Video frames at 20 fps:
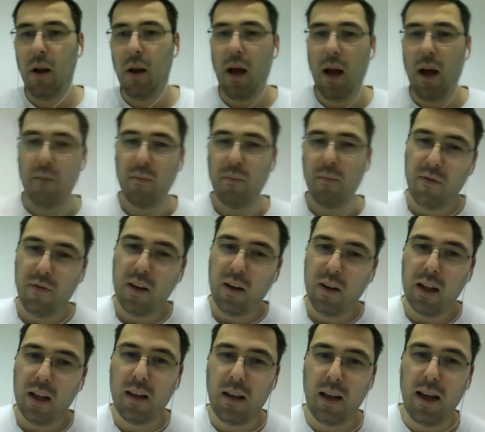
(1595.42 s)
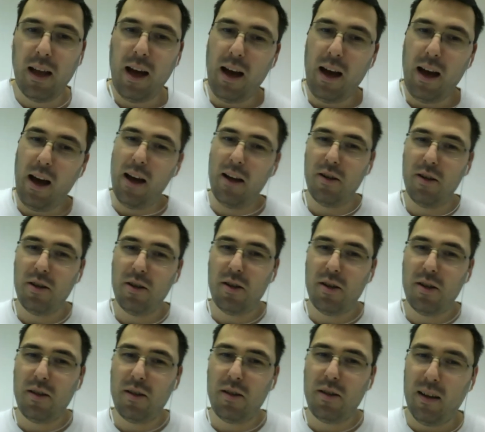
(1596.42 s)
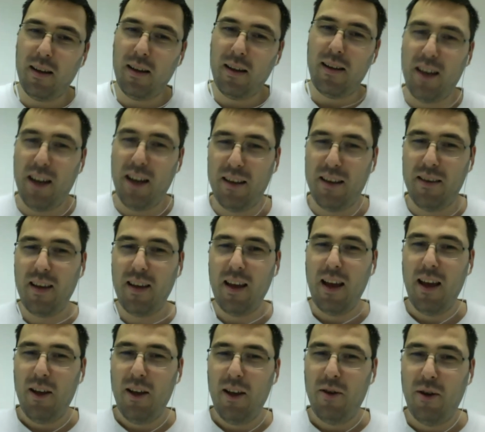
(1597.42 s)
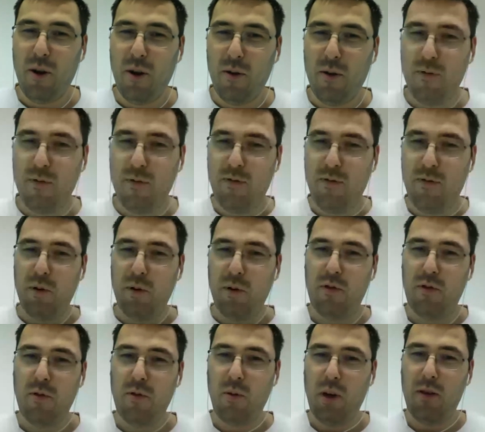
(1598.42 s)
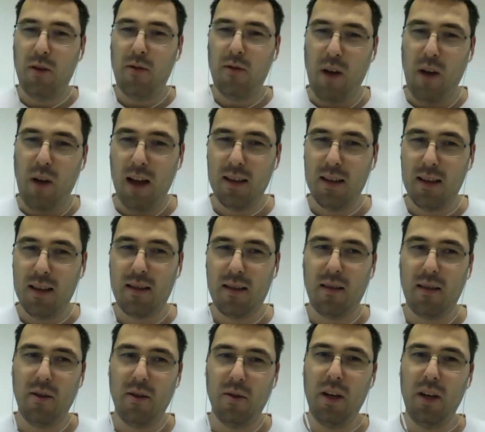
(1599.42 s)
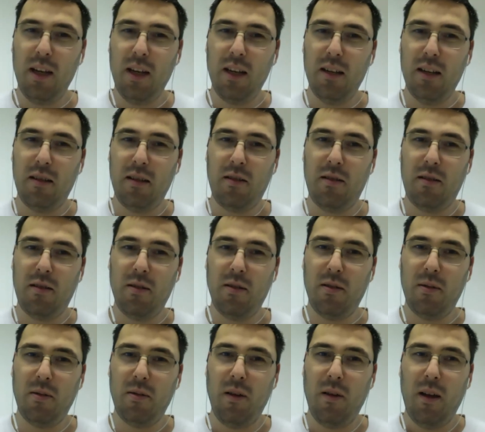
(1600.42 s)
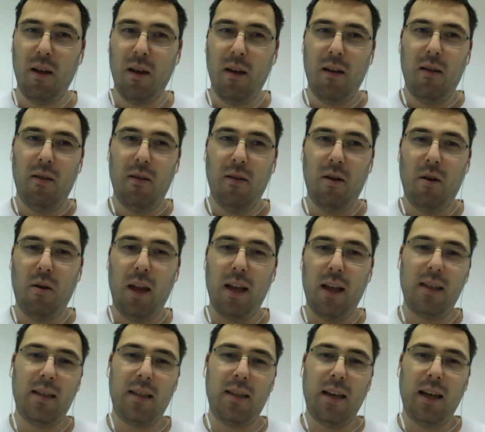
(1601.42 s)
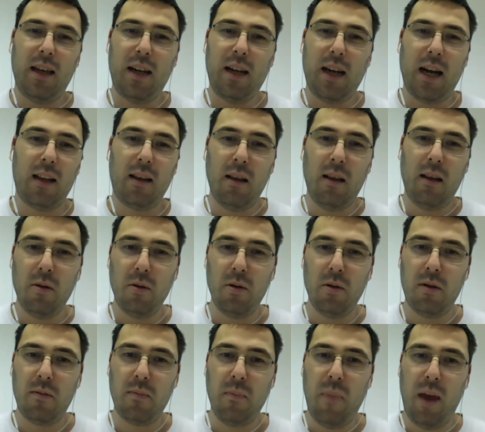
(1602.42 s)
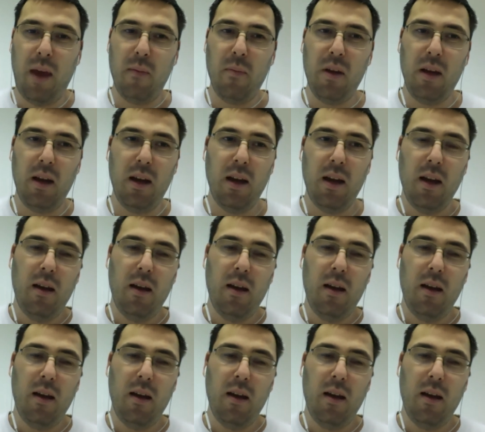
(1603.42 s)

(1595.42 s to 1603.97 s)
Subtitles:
I understand that you know, to advanced, you need to, you know, let's say cut loose maybe